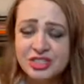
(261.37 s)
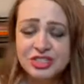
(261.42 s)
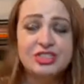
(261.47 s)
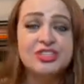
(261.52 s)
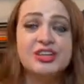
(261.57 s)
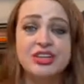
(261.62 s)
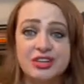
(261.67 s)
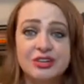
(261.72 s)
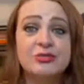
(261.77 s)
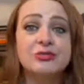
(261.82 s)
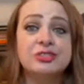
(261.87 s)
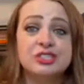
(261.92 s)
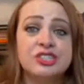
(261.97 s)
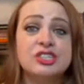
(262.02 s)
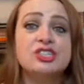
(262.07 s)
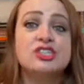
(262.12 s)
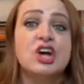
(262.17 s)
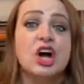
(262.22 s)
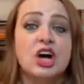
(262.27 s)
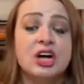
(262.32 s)
it was
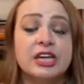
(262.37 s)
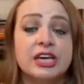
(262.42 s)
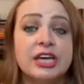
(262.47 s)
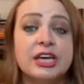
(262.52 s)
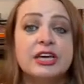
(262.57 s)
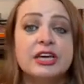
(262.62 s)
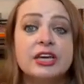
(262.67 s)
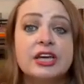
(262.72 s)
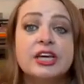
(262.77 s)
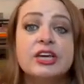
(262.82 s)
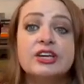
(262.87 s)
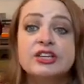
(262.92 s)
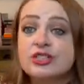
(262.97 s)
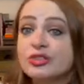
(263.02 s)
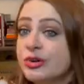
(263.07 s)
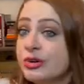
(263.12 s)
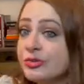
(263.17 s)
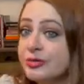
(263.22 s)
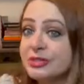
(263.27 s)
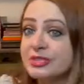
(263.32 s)
stalking. So
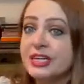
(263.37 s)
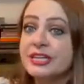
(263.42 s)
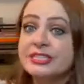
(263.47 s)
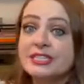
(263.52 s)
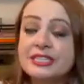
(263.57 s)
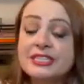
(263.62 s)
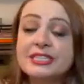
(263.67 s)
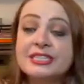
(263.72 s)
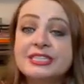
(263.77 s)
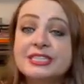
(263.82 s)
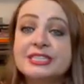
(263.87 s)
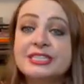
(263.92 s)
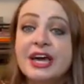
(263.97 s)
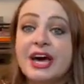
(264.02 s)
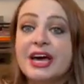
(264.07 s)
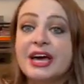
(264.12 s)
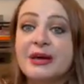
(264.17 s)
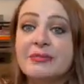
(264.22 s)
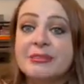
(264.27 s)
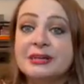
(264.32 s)
anyways, I see this guy
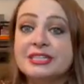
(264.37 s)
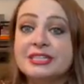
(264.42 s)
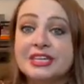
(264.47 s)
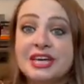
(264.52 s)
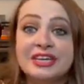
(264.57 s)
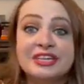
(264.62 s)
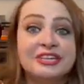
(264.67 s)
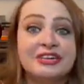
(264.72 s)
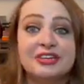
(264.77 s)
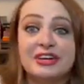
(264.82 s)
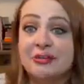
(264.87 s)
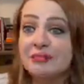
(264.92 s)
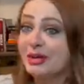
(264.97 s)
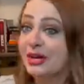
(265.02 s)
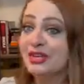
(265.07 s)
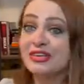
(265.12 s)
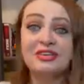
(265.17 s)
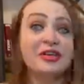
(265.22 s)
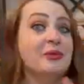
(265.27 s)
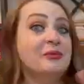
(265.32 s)
at my 10-year and I'm like,
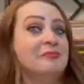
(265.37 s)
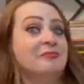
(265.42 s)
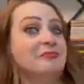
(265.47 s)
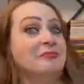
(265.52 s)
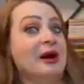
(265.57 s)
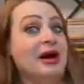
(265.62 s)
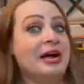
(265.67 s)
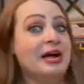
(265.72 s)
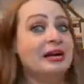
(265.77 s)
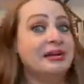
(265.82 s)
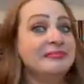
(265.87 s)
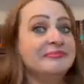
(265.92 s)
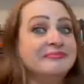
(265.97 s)
nope, bye.